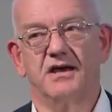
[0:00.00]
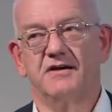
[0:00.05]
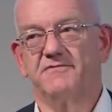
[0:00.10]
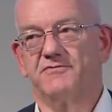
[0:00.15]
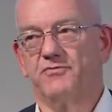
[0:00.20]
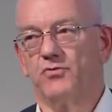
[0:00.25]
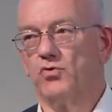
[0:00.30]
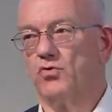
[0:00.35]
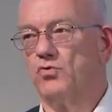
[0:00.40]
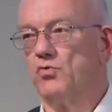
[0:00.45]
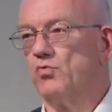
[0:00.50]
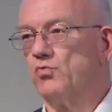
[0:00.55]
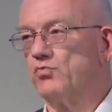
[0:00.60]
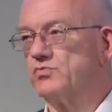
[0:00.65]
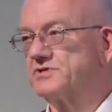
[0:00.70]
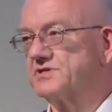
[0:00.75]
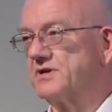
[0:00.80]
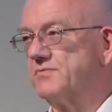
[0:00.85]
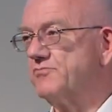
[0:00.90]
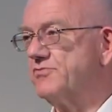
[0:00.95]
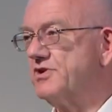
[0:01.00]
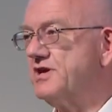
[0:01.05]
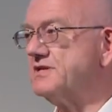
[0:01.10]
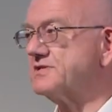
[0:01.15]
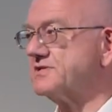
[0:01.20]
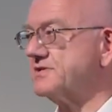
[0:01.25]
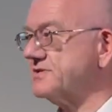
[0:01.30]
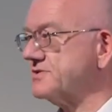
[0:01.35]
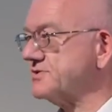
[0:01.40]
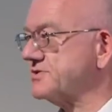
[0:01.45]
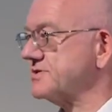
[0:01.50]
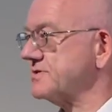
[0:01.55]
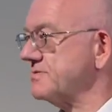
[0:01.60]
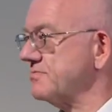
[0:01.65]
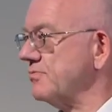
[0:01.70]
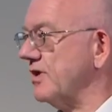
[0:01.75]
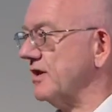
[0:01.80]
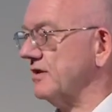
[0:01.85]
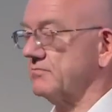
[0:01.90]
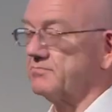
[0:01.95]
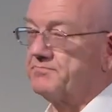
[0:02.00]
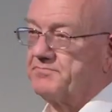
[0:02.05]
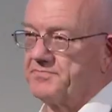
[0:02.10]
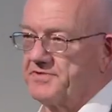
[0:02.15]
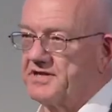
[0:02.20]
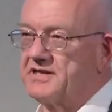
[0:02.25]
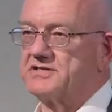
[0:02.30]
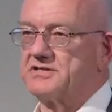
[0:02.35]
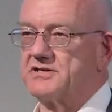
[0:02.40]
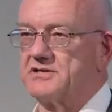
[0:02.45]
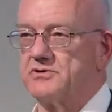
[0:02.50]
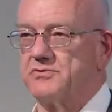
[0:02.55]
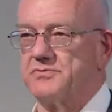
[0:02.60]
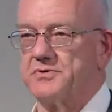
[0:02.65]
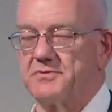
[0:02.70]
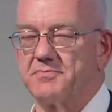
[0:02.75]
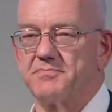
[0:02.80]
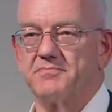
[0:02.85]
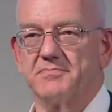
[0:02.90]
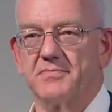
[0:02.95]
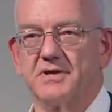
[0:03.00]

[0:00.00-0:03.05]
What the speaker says: For some reasons, well, things to do with